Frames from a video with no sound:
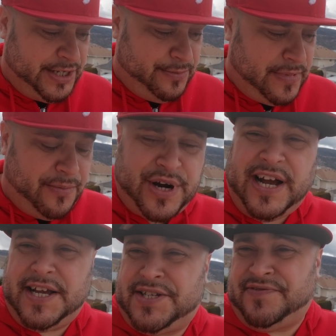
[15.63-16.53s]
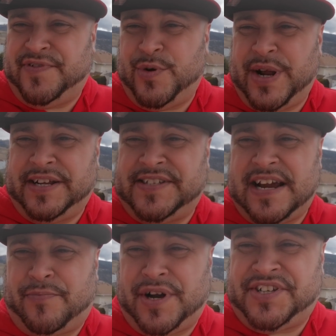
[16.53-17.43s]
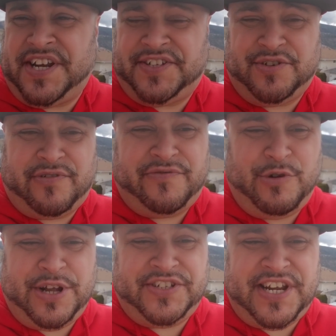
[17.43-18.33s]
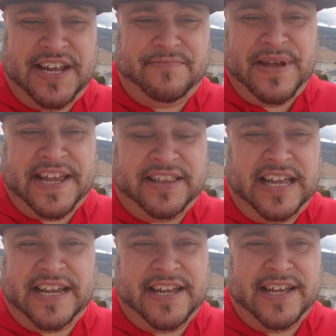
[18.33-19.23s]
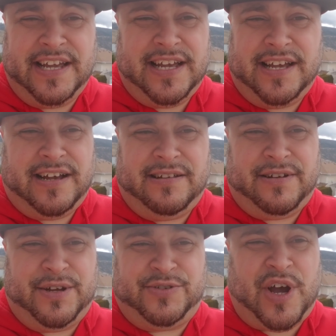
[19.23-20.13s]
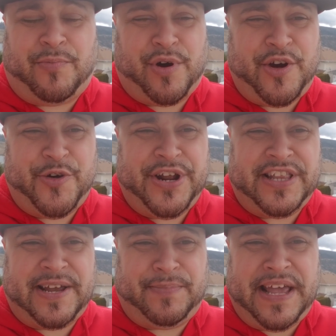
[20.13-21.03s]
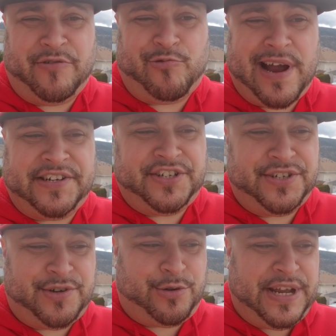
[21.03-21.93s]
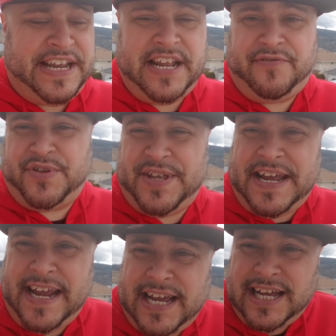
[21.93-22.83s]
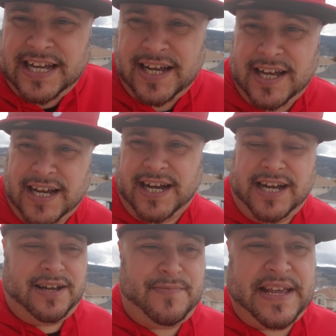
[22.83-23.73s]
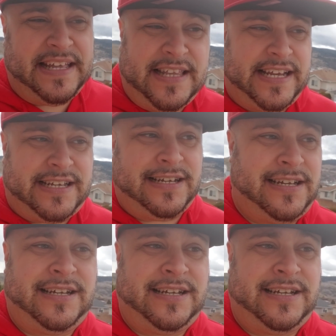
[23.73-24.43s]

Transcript: Remember, guys, voting, take precedence over voting today. Make it like a top priority, like paying rent or eating for the day. Make it like